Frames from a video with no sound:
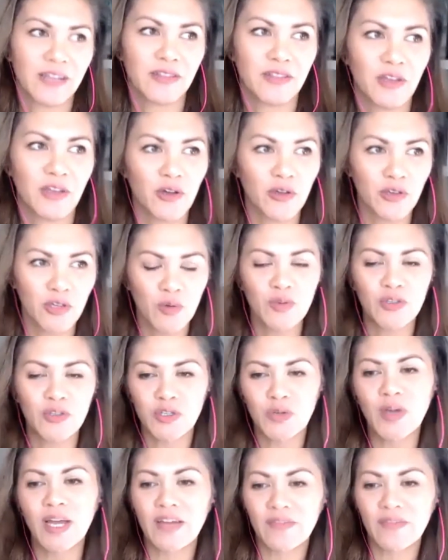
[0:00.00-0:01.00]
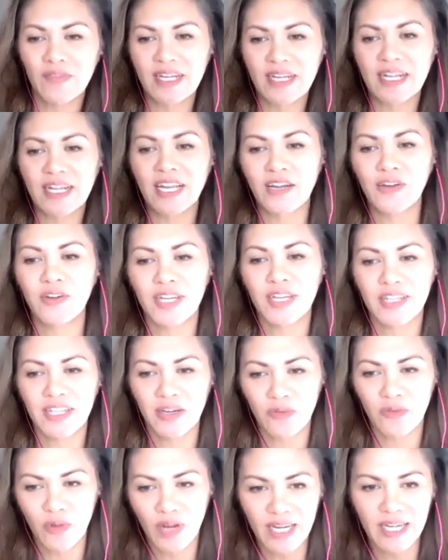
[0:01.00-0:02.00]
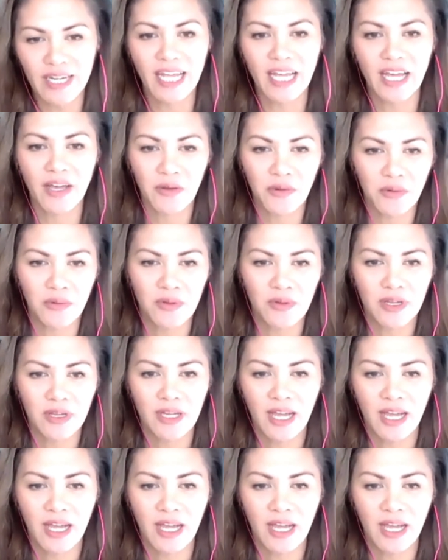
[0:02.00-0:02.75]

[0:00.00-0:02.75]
though, you do have the clarity that right now